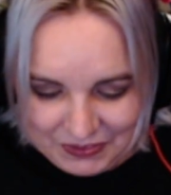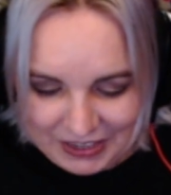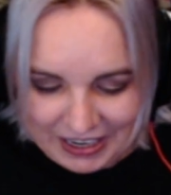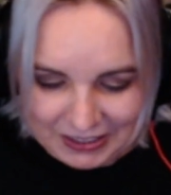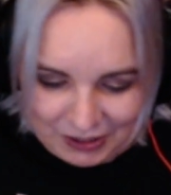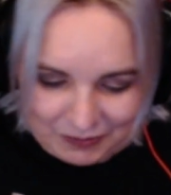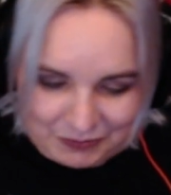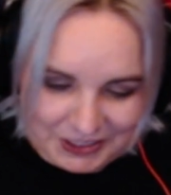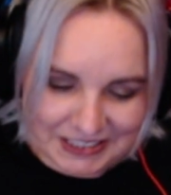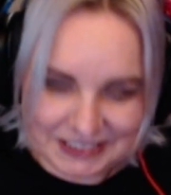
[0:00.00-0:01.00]
I love
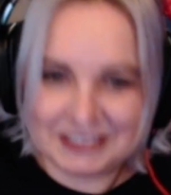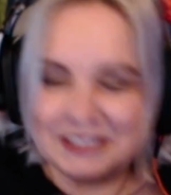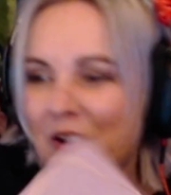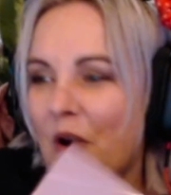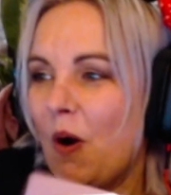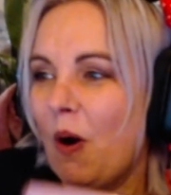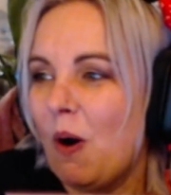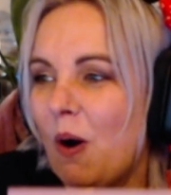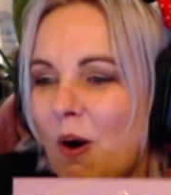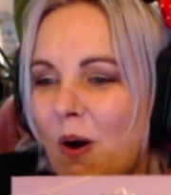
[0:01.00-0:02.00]
these.
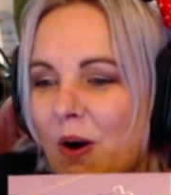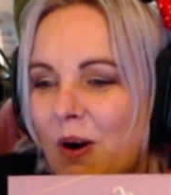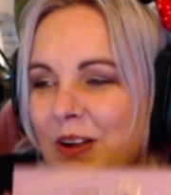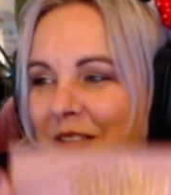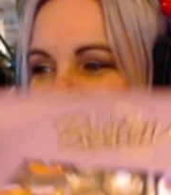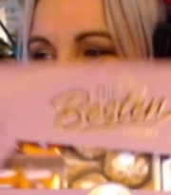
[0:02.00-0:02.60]
Oh, she